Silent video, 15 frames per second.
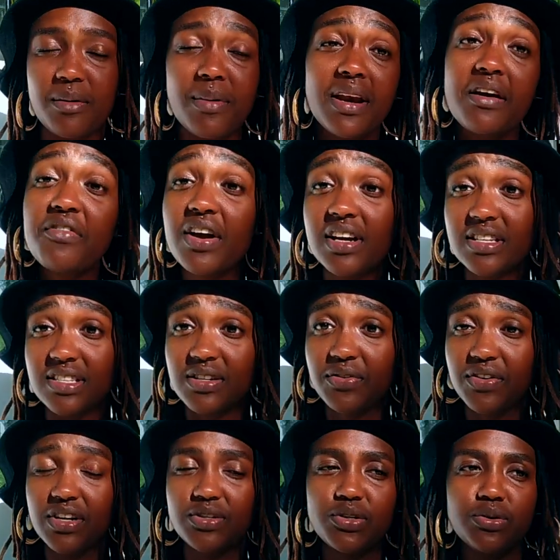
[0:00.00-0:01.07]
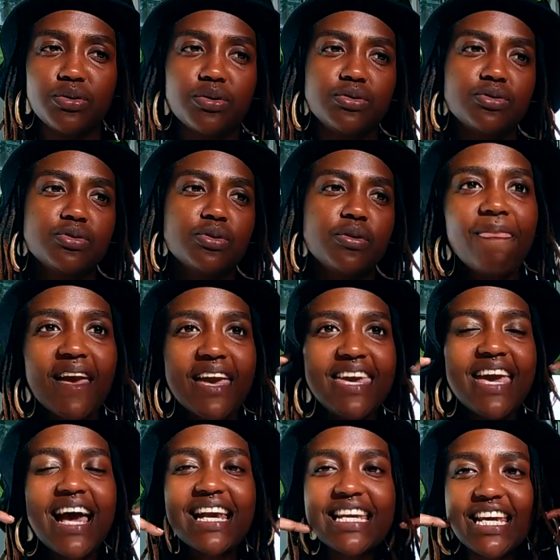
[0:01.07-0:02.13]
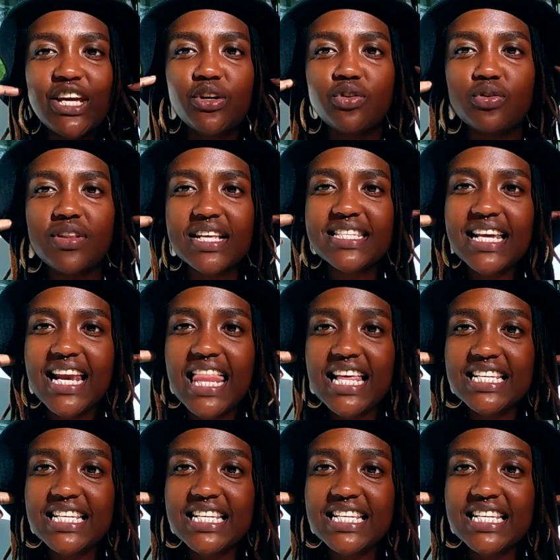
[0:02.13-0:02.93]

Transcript: But everyone is different, so hearing, that's another